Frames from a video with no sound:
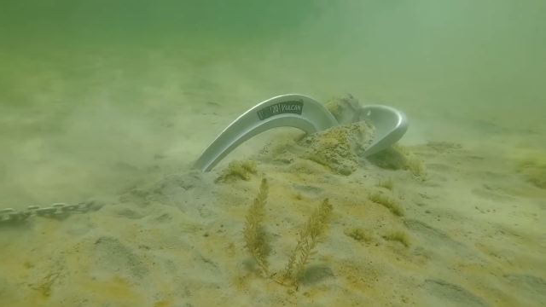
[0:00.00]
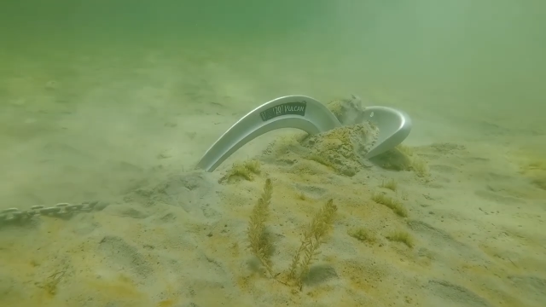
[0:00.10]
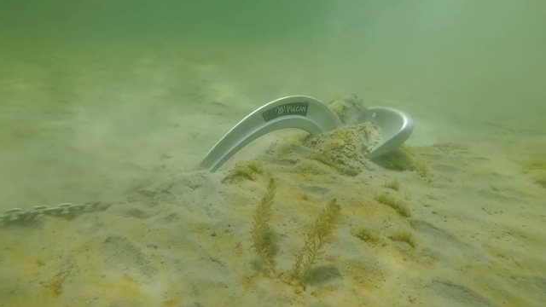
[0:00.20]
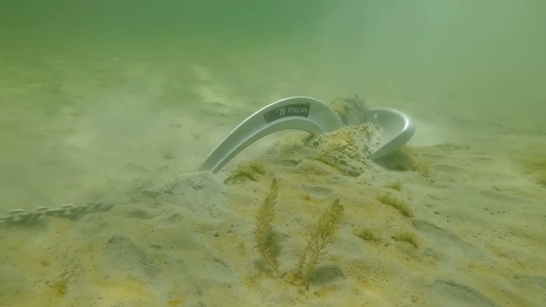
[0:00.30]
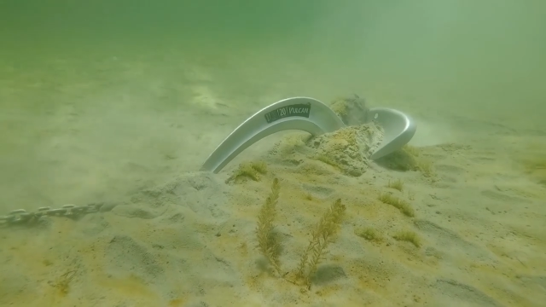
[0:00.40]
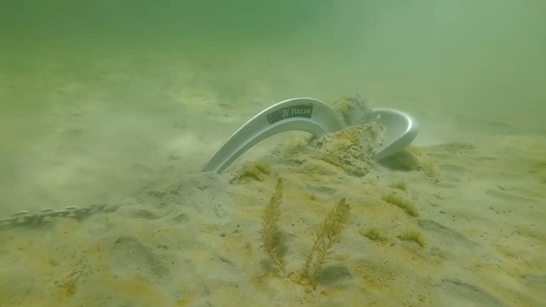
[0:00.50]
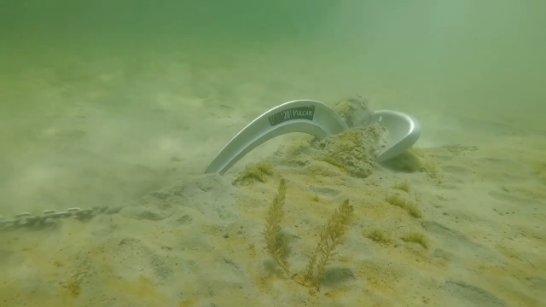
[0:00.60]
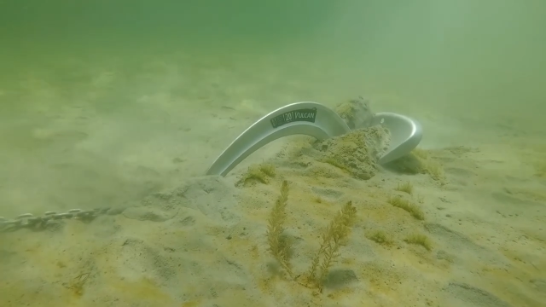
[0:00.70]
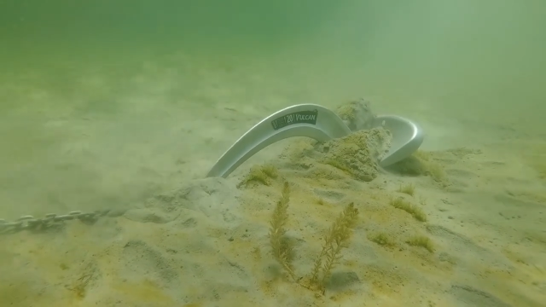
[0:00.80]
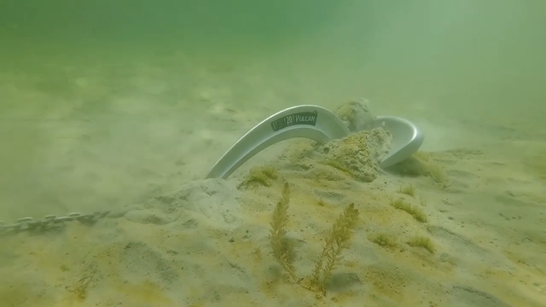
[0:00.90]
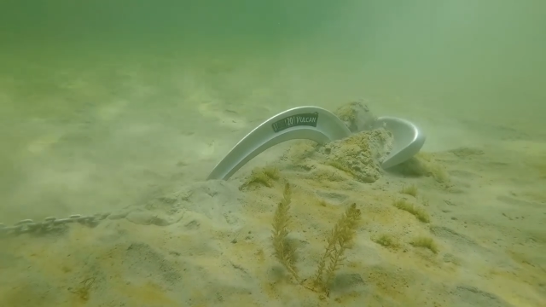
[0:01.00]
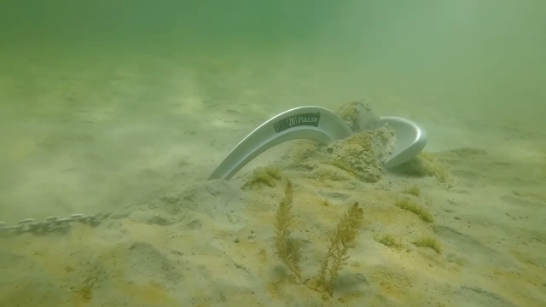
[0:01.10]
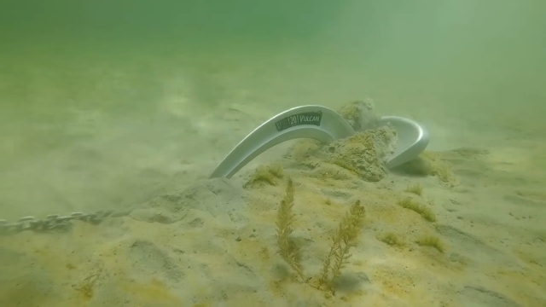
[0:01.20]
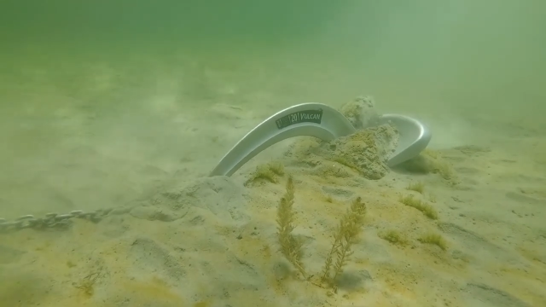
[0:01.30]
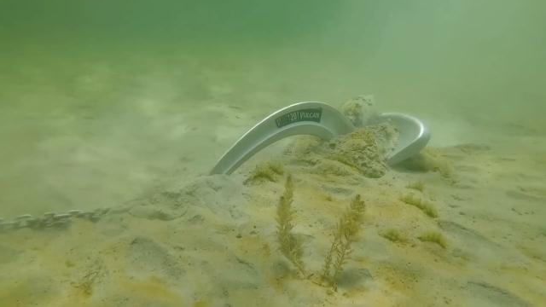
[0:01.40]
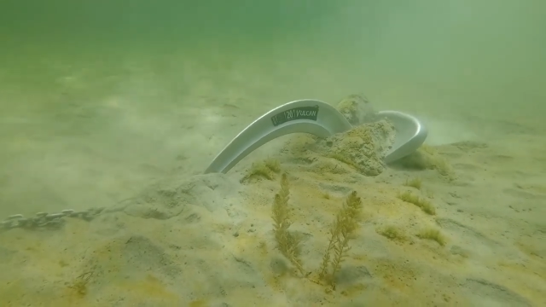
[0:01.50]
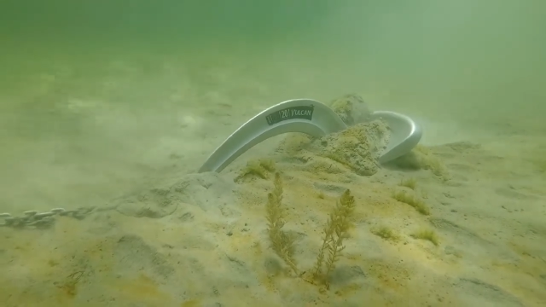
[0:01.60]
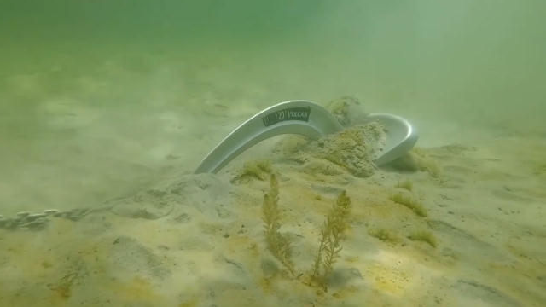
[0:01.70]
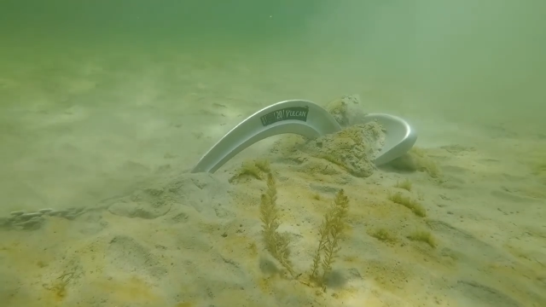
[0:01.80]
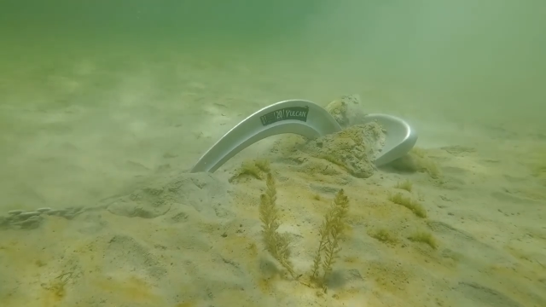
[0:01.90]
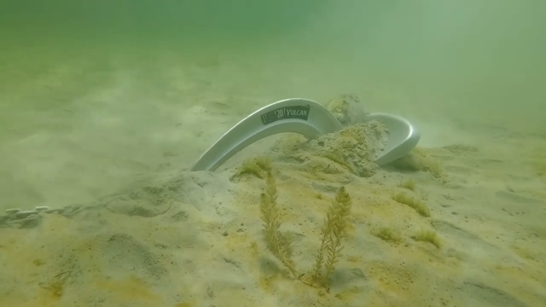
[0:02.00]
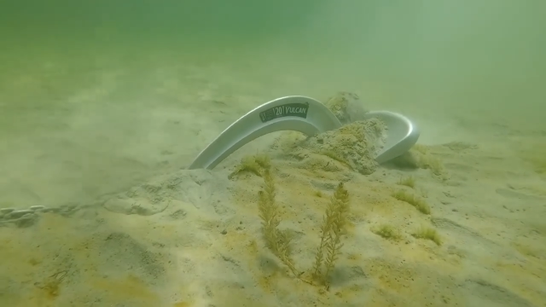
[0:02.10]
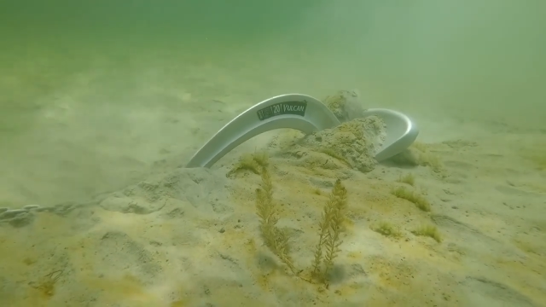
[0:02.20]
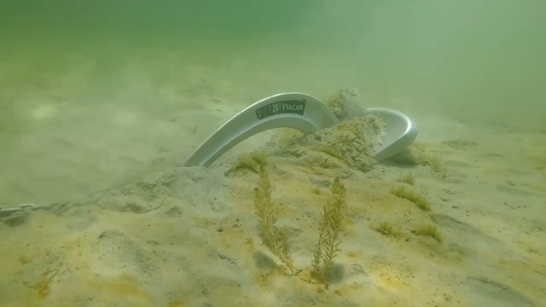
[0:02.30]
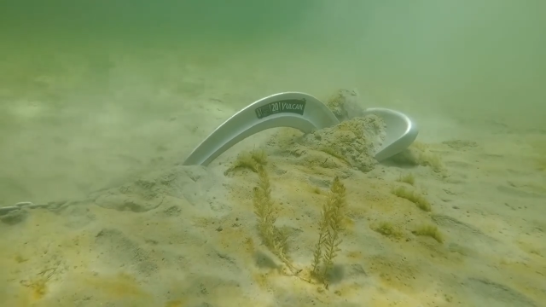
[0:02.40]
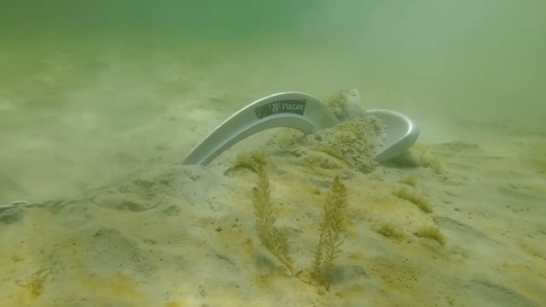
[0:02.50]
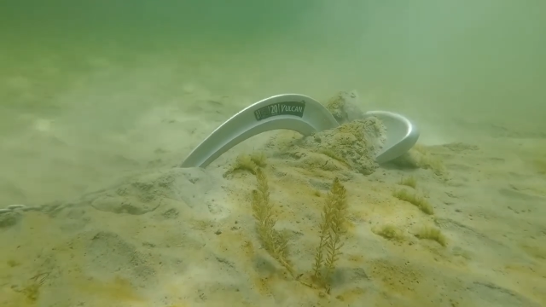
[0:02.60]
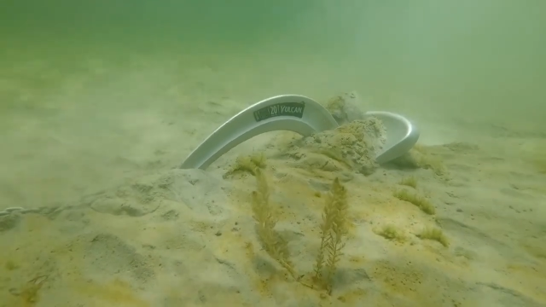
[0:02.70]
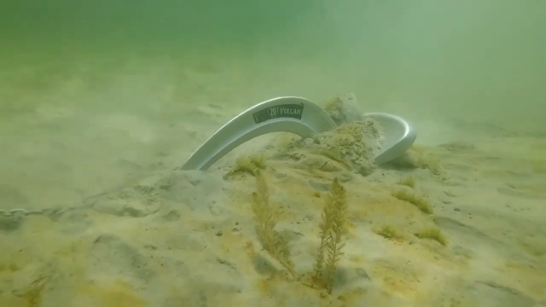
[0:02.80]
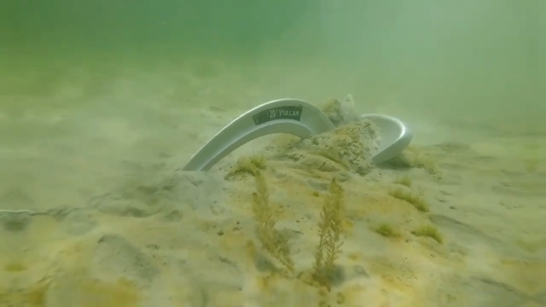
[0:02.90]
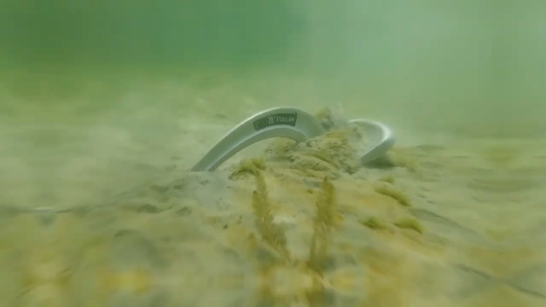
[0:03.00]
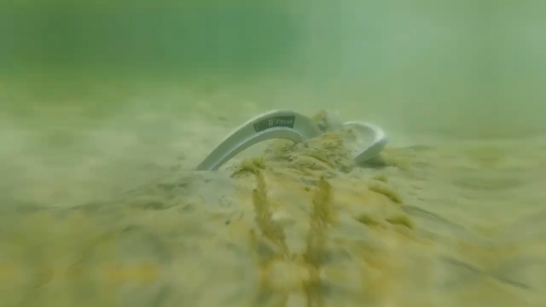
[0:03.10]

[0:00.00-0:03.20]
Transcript: Nobody's mouth can be seen.